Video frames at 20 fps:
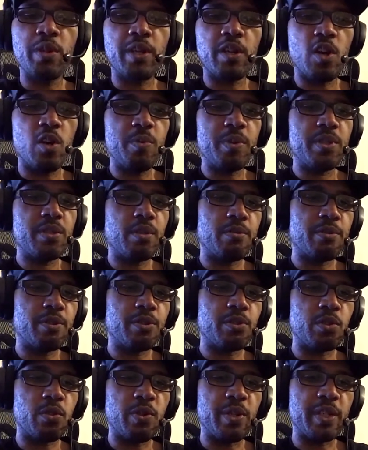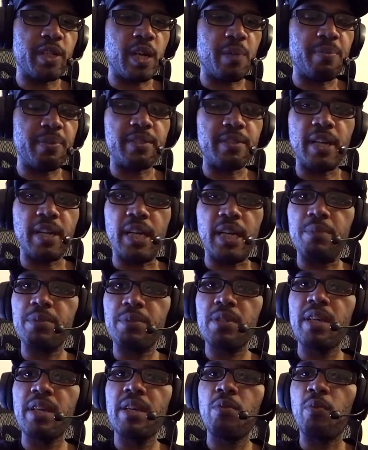Kobe's told the story a couple of times
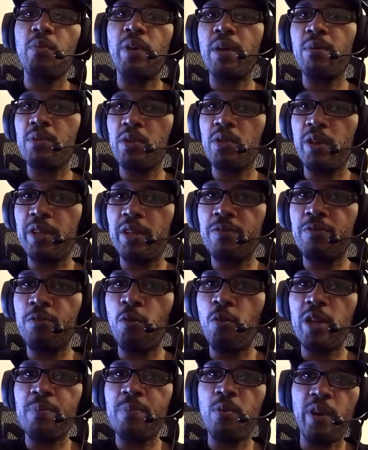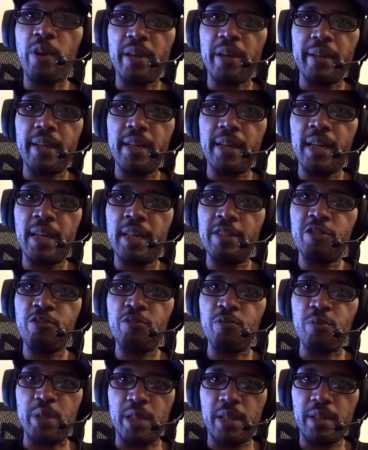when he was on his 40-point
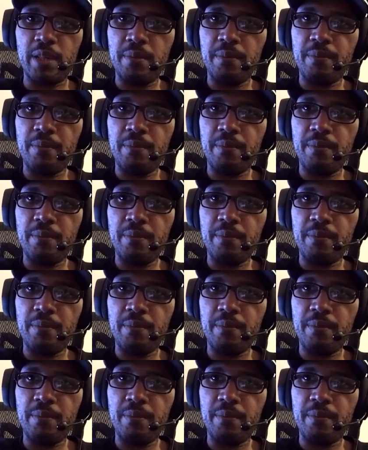streak.